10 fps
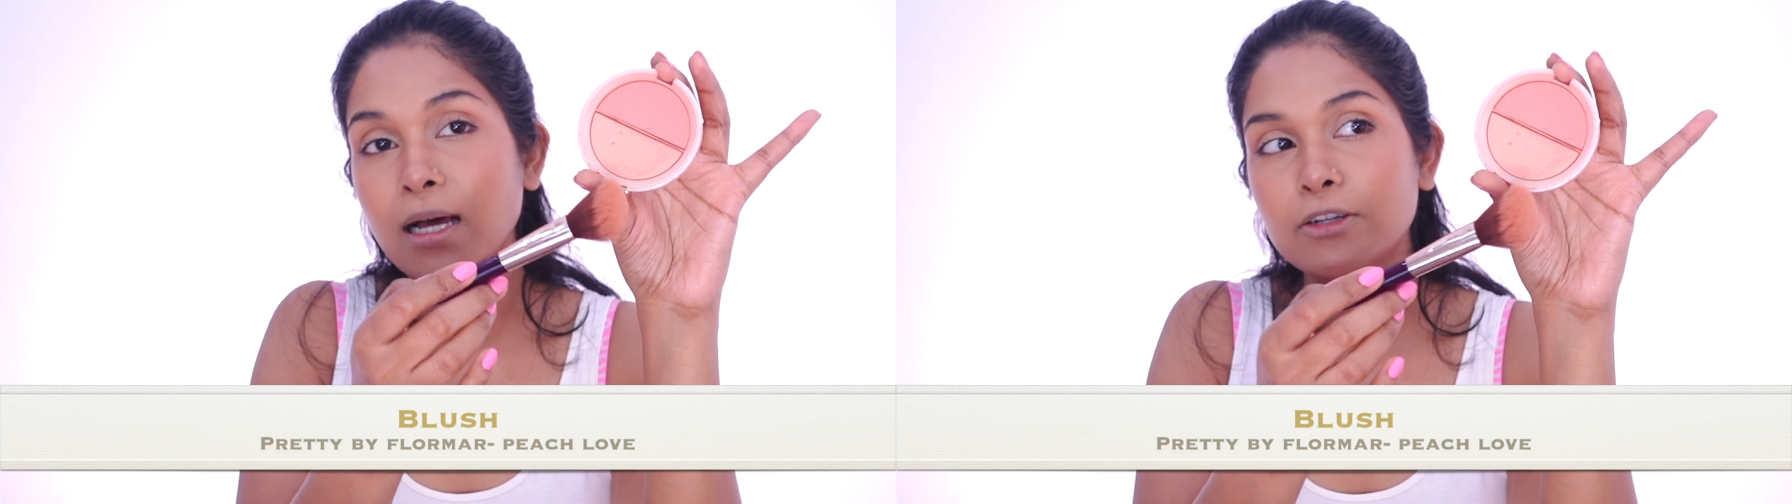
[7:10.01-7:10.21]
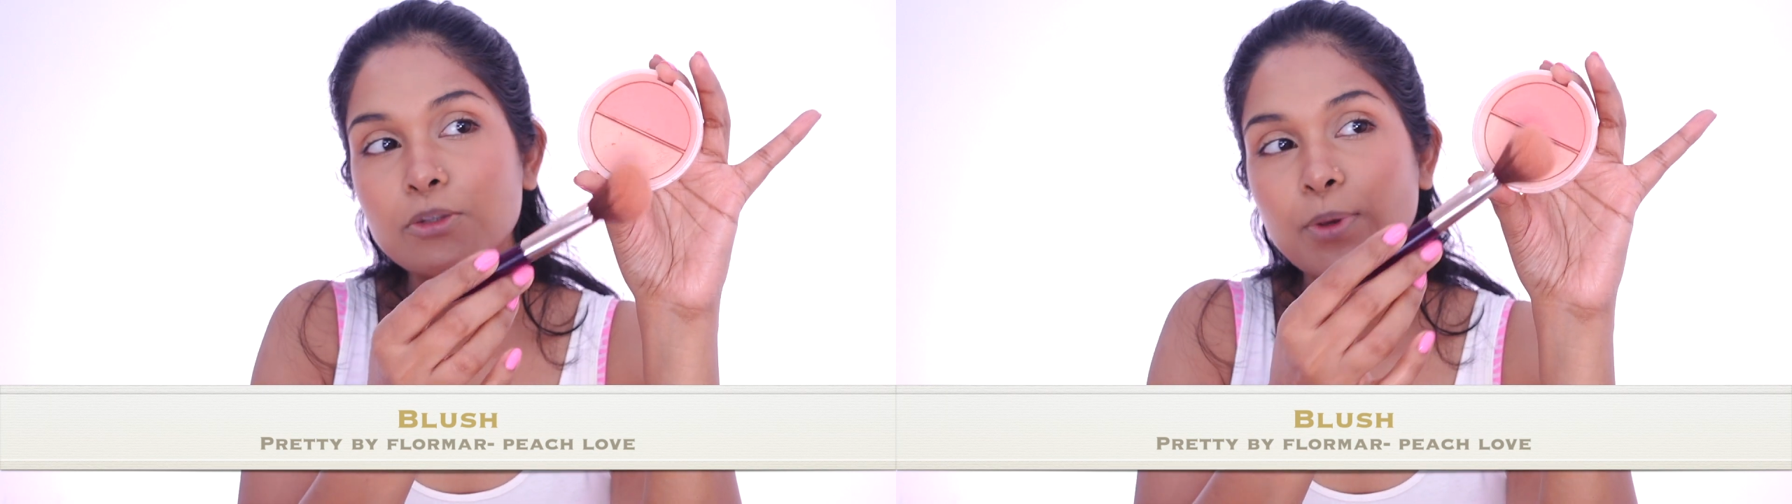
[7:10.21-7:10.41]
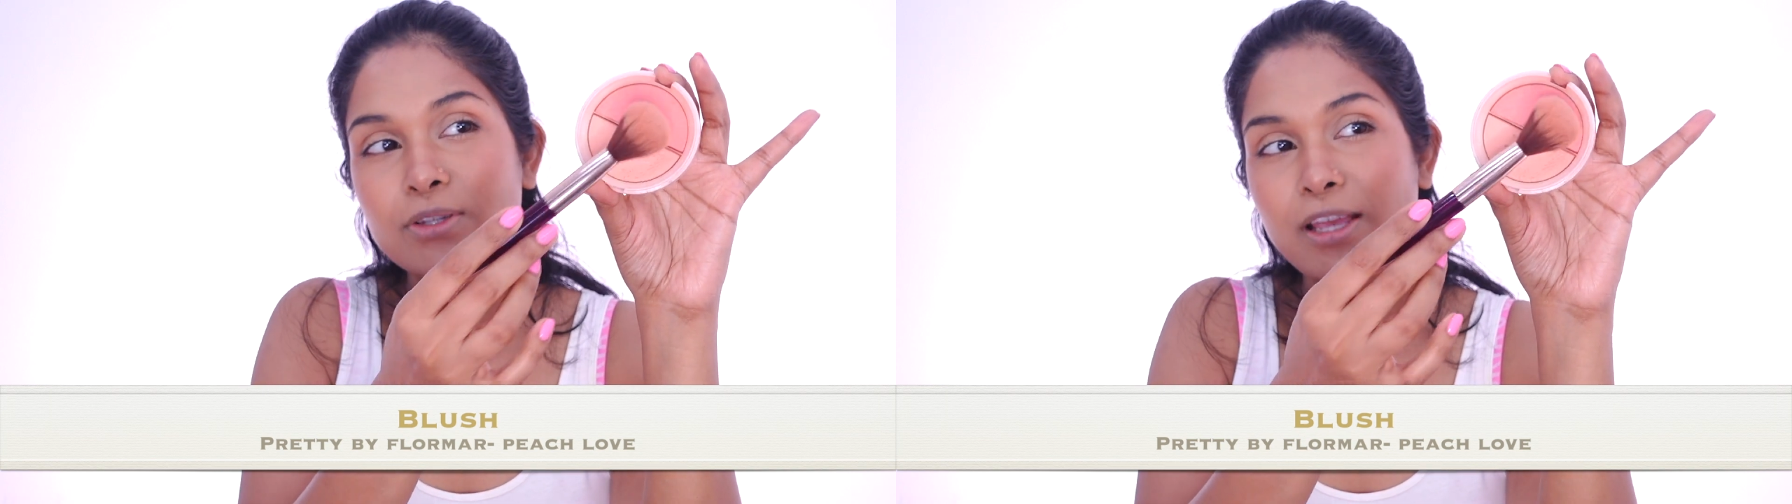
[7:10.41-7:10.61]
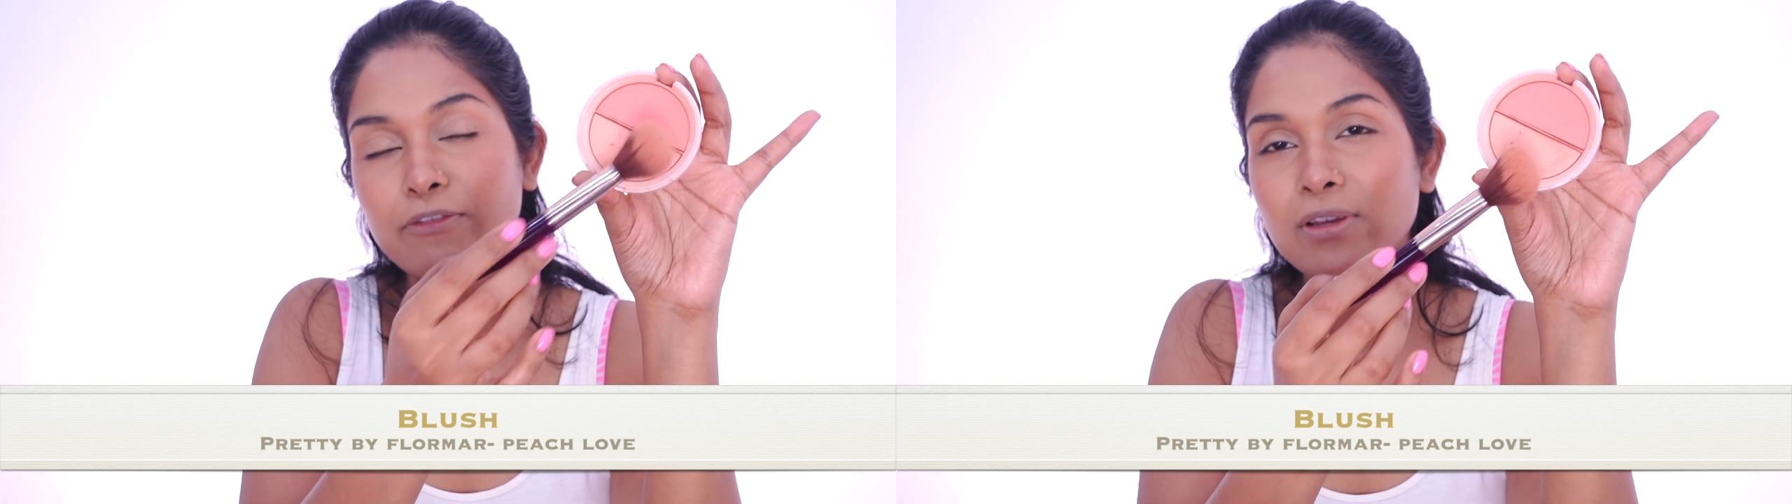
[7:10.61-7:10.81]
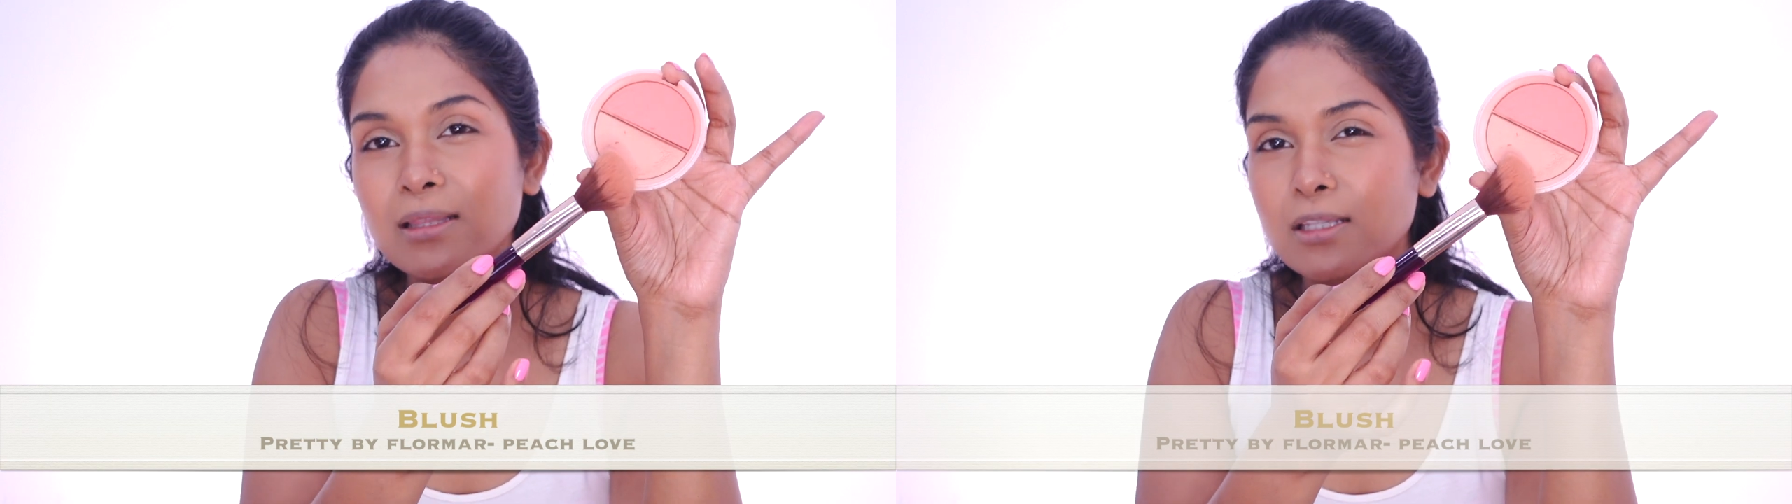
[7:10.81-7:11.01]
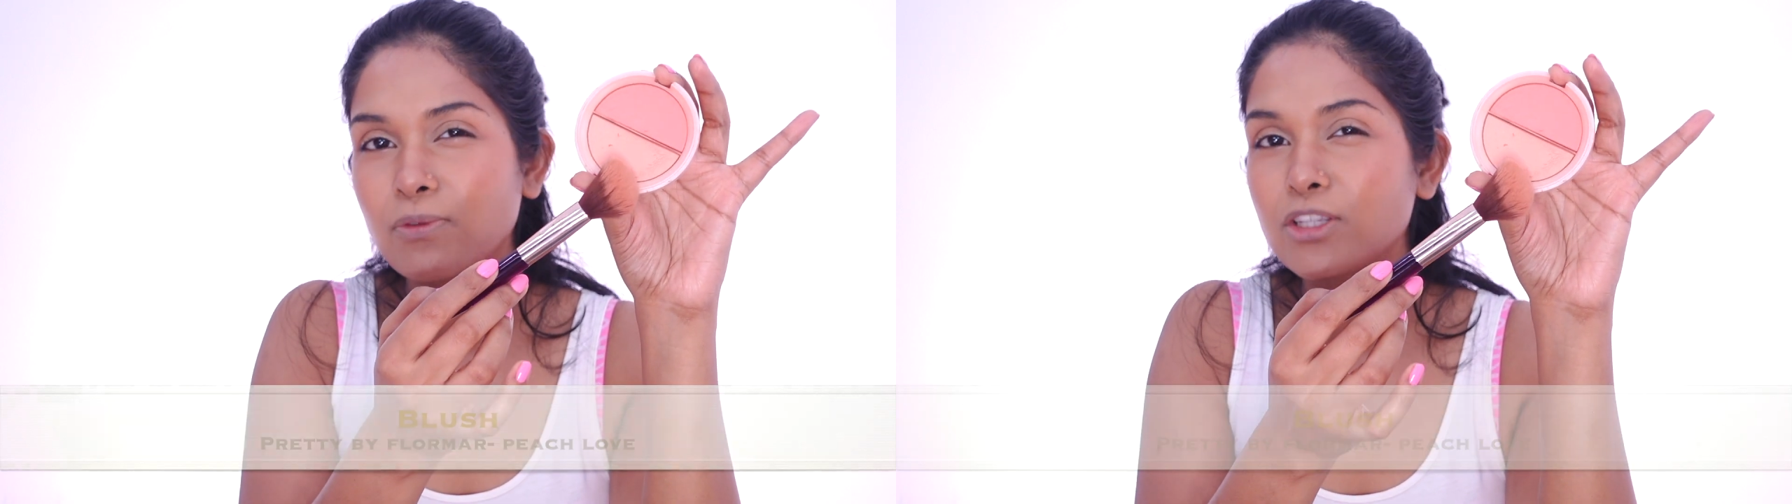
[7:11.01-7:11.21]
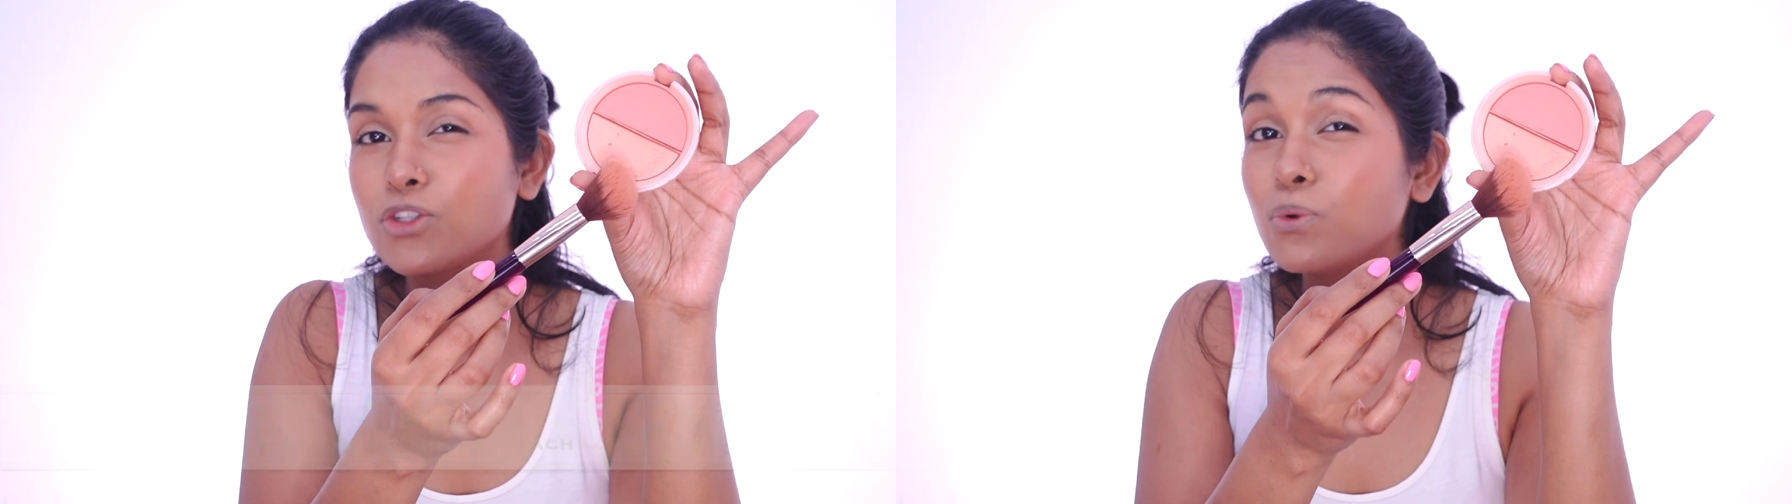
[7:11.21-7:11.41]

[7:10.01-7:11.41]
colors because I feel this one is